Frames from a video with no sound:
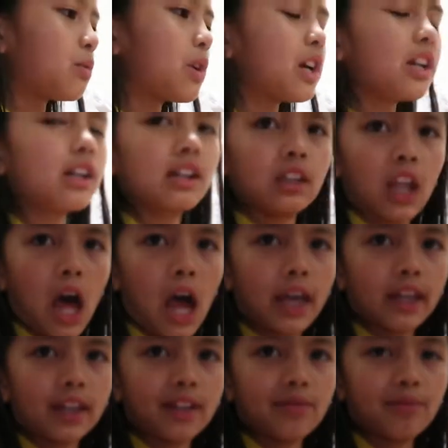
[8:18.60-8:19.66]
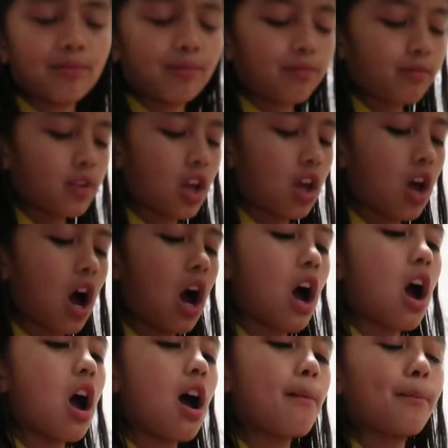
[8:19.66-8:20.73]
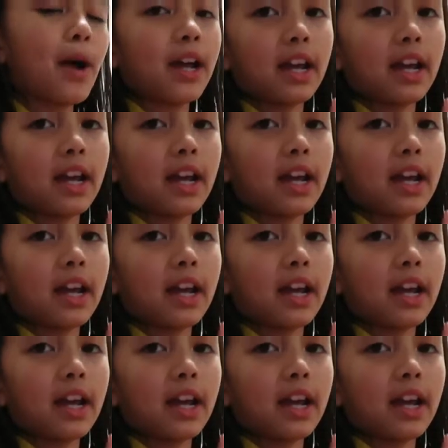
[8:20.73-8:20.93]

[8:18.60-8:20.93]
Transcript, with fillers: wanted a lion. I